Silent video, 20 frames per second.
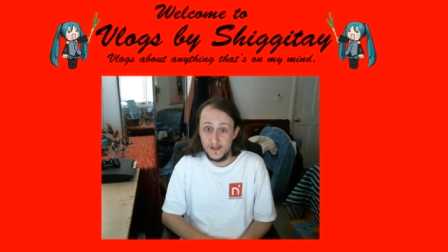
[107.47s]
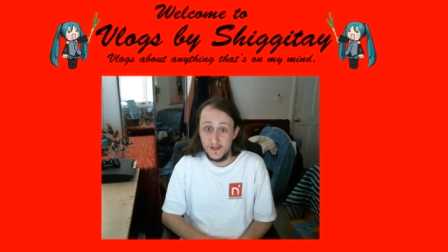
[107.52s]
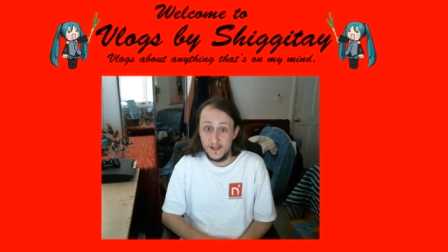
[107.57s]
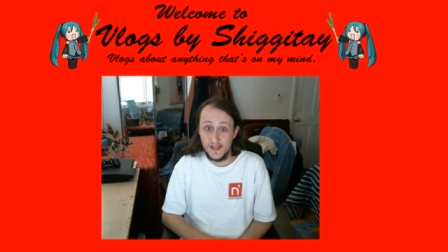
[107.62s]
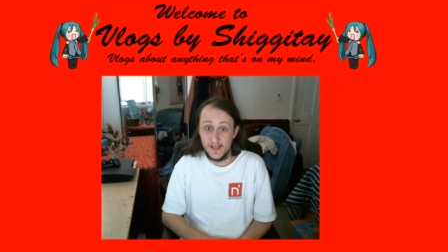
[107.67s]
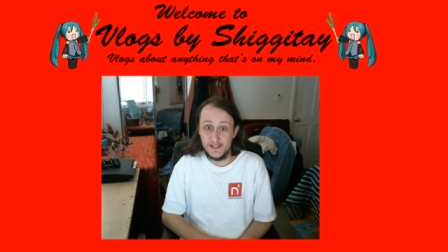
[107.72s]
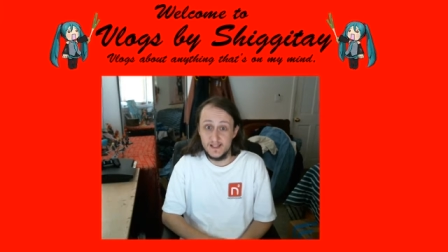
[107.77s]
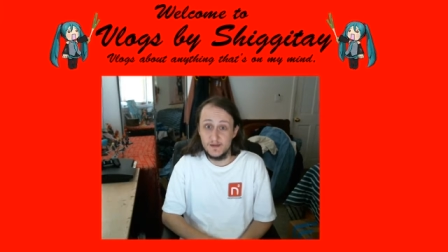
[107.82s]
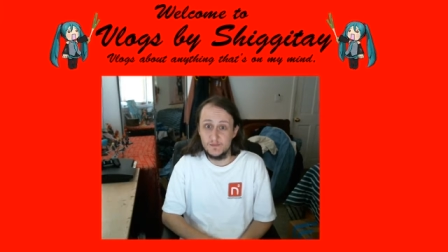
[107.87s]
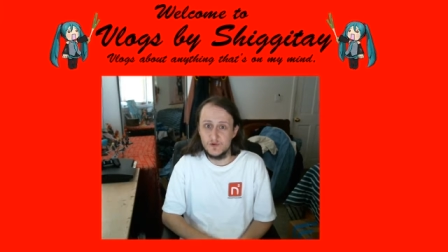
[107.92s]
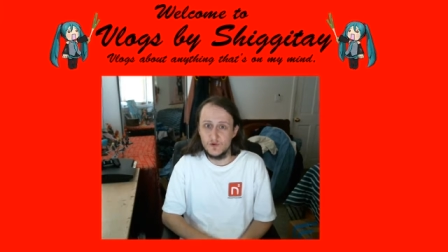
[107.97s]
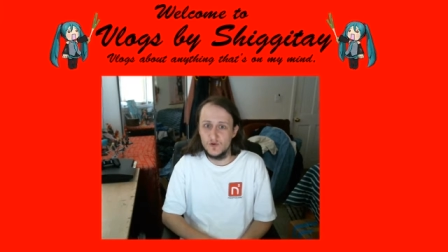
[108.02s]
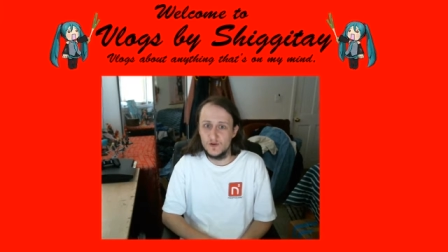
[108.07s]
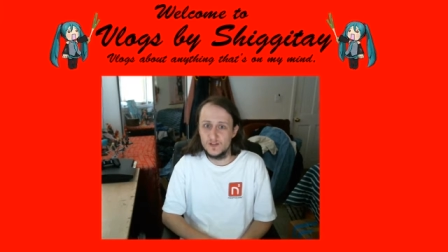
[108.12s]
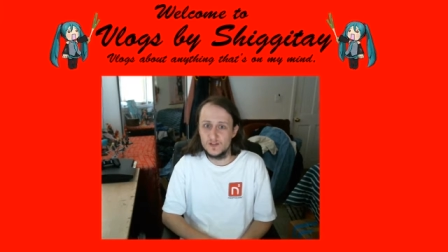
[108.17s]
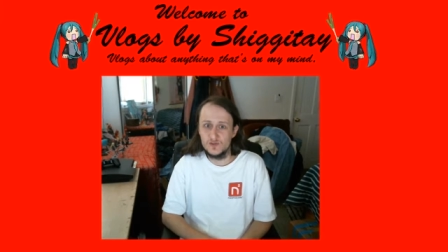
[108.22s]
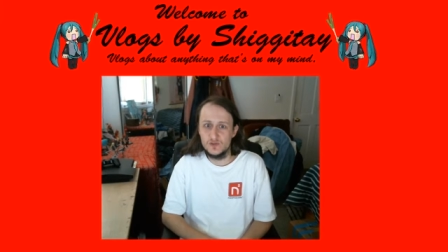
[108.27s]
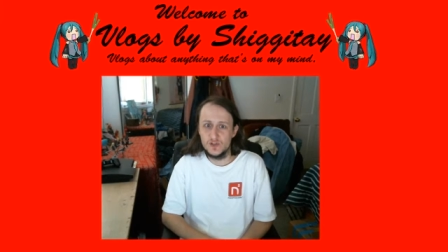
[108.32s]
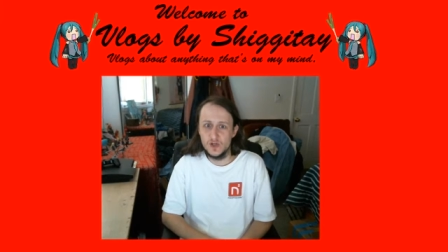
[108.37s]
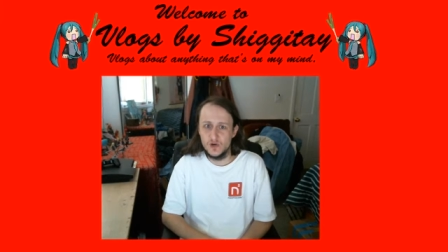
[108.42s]
And I'm going
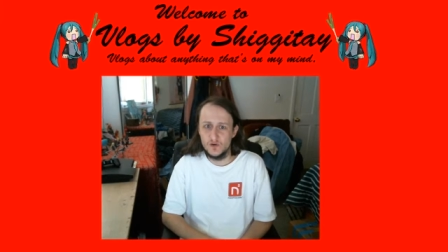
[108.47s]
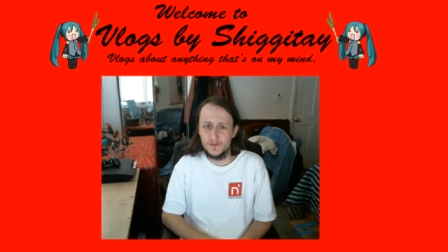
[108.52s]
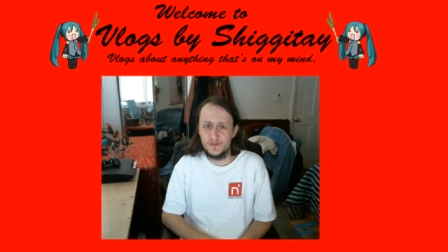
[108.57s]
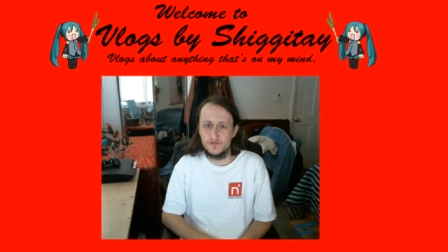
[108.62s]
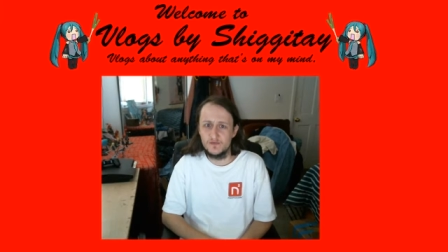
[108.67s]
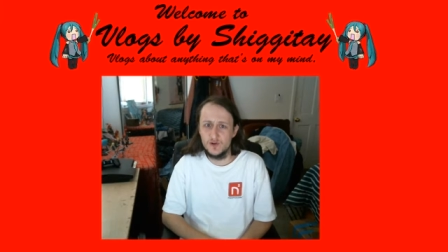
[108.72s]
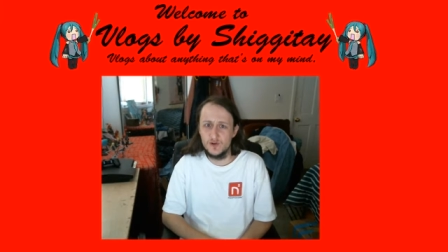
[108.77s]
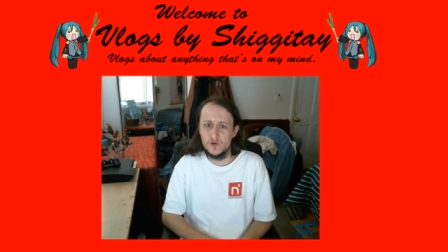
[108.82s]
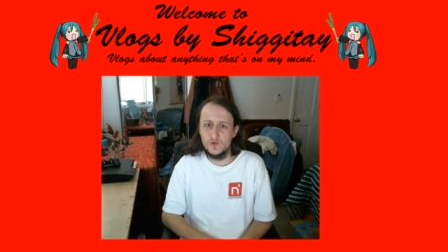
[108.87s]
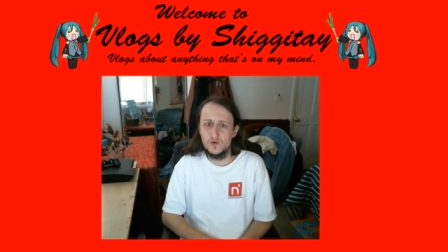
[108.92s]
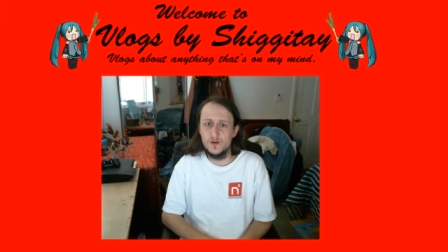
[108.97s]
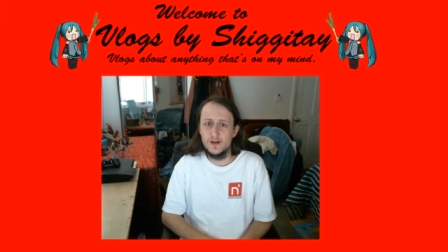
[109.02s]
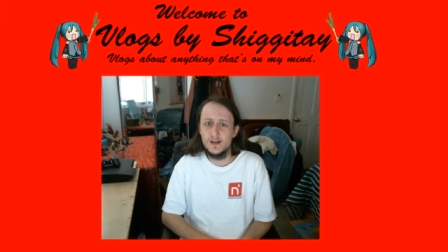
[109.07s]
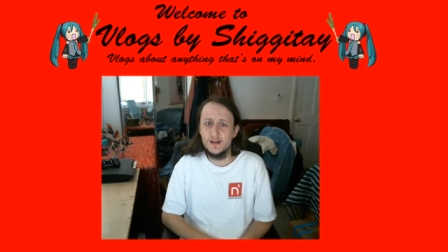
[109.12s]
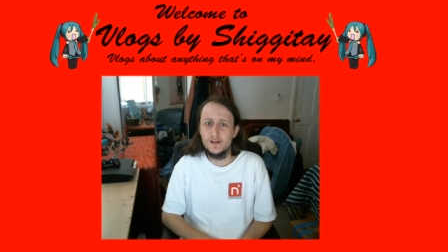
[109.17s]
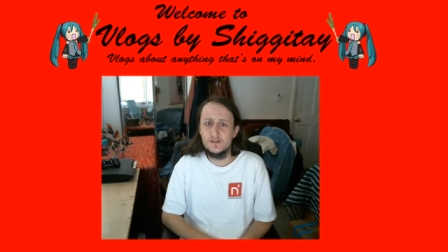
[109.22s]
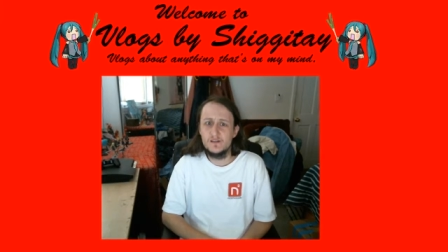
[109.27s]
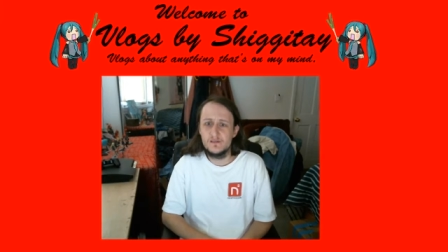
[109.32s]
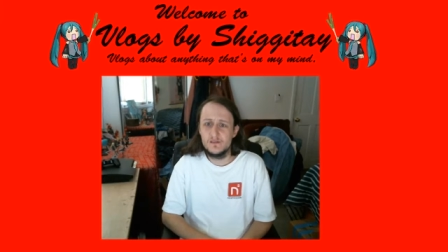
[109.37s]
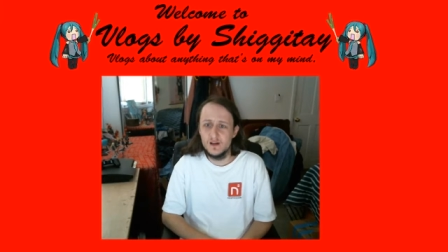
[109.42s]
to go through
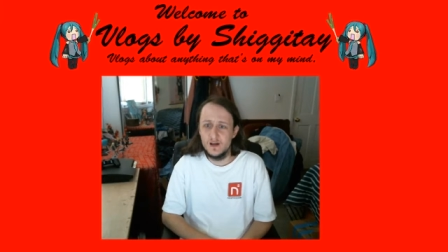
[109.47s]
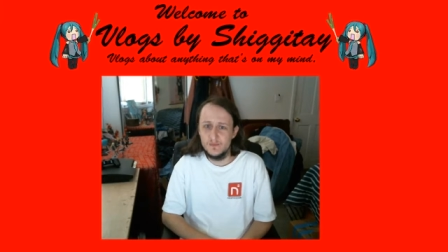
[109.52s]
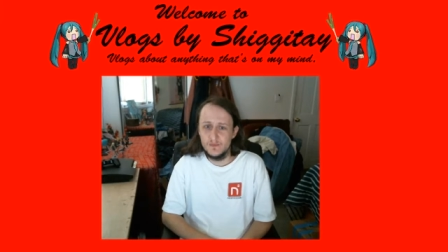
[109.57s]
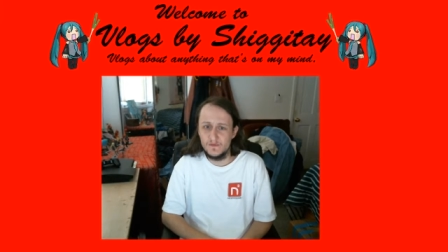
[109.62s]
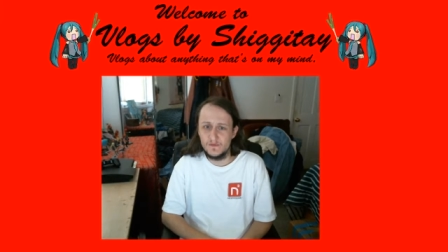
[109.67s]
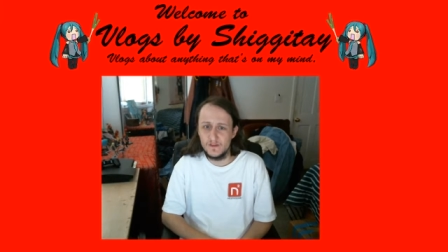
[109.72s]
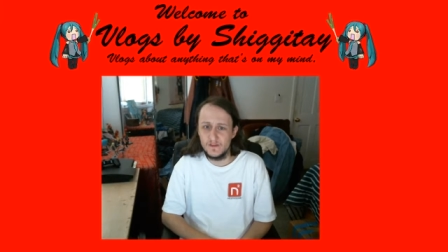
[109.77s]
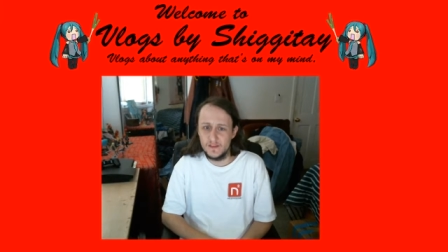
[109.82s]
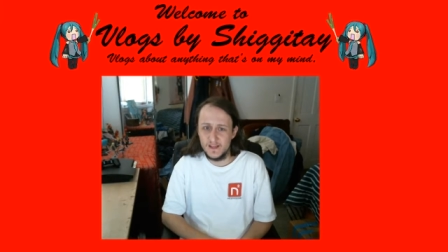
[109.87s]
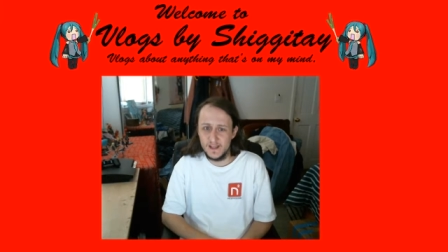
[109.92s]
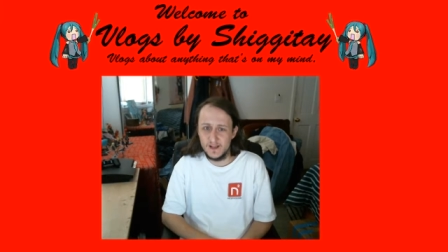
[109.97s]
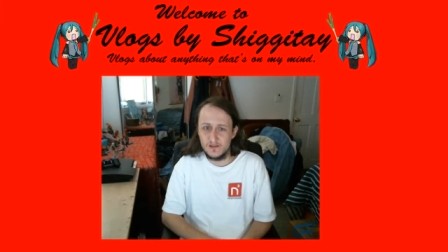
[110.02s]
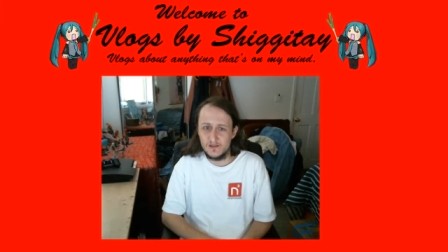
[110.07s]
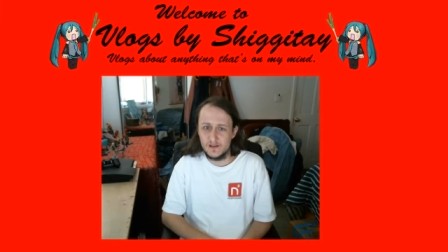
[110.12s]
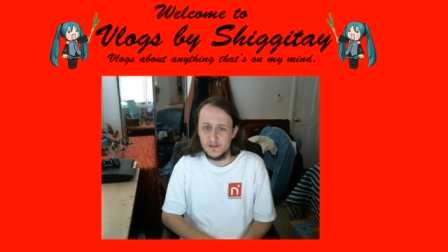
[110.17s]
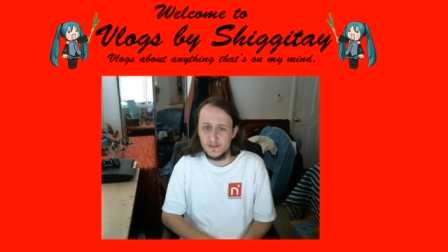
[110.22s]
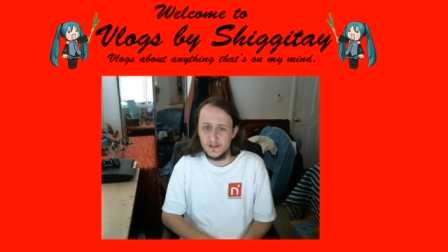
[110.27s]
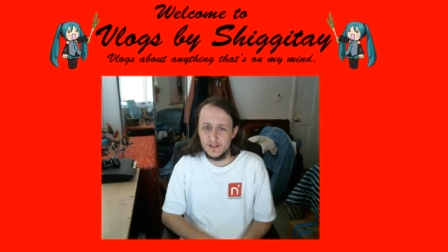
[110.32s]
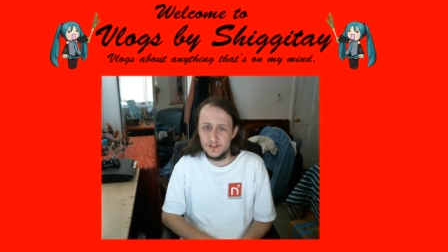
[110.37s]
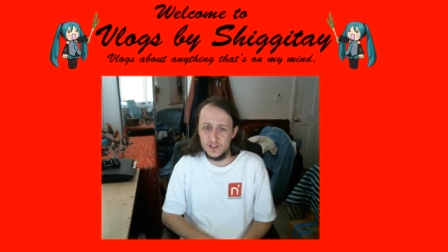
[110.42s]
some of the things
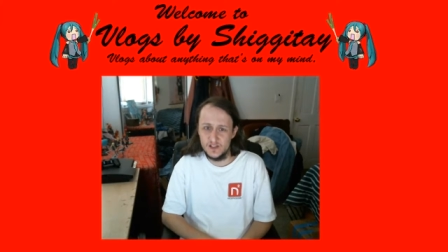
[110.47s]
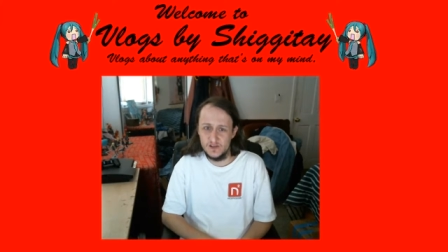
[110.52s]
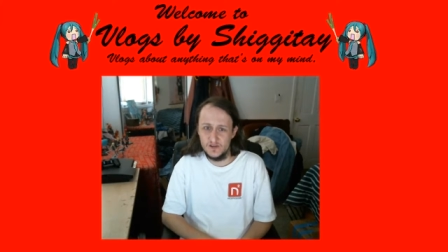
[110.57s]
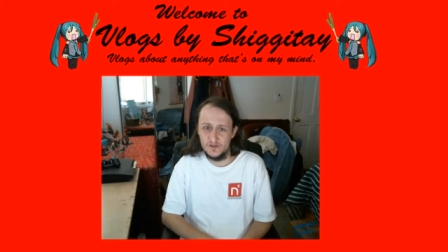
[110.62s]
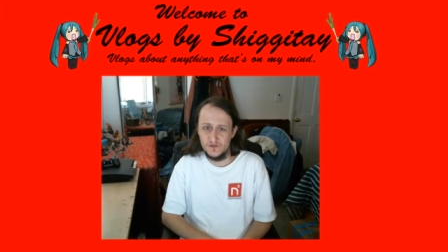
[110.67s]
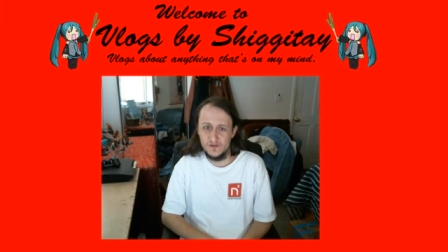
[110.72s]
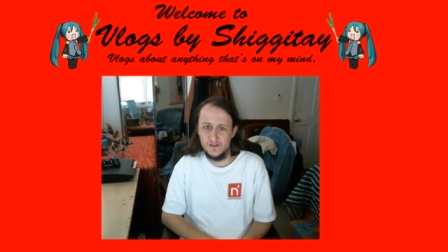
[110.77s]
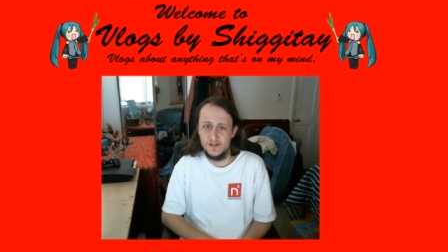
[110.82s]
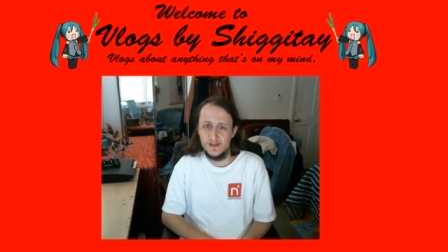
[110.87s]
that they do